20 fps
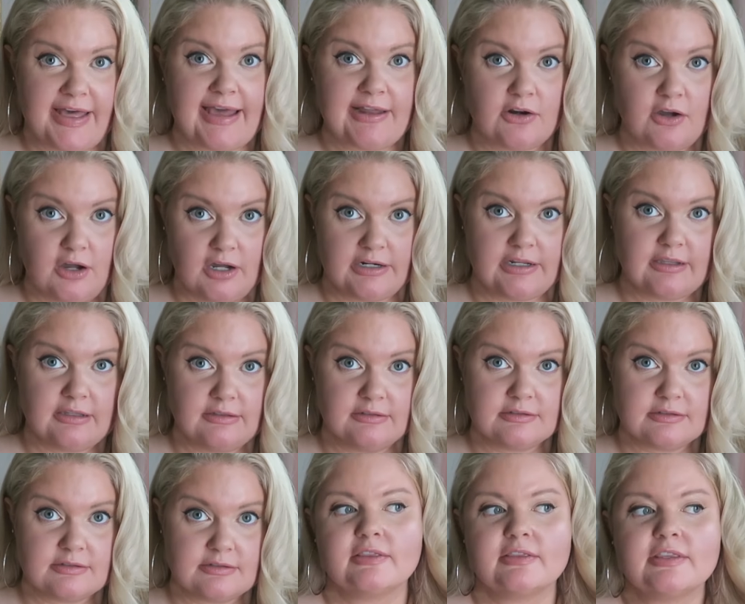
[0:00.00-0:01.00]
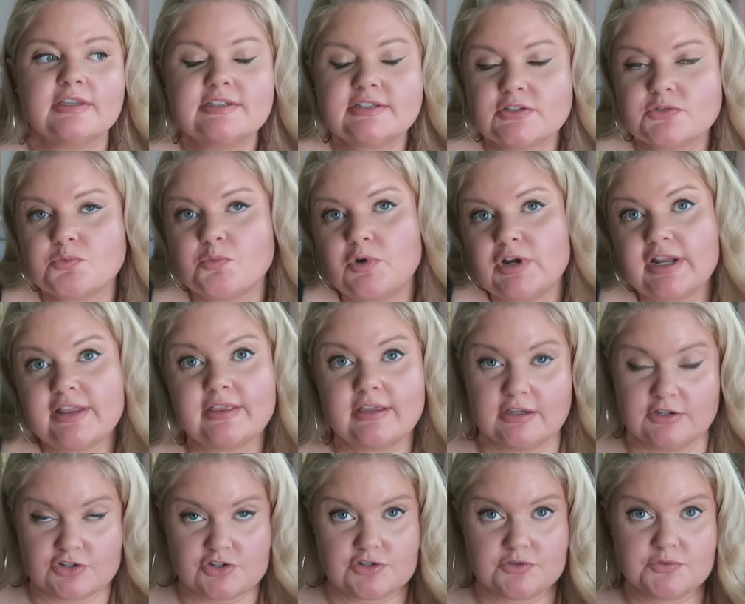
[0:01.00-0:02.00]
that audience. This is one of the
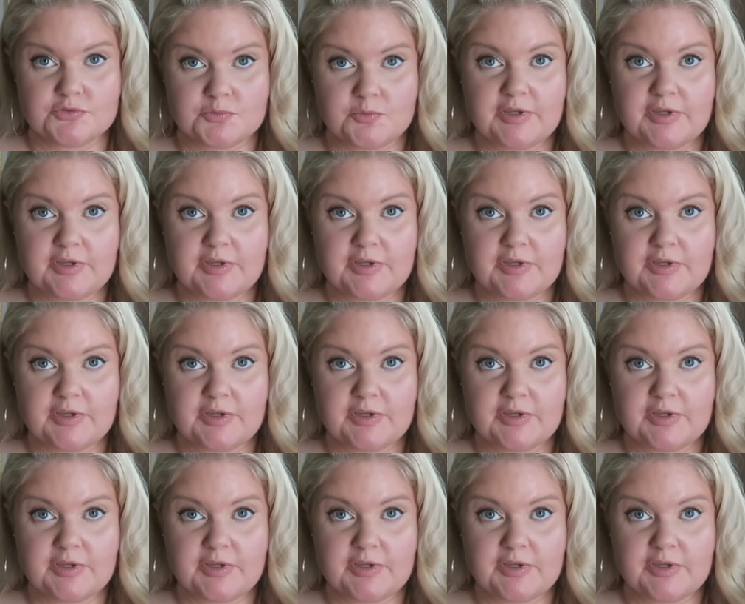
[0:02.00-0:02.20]
issues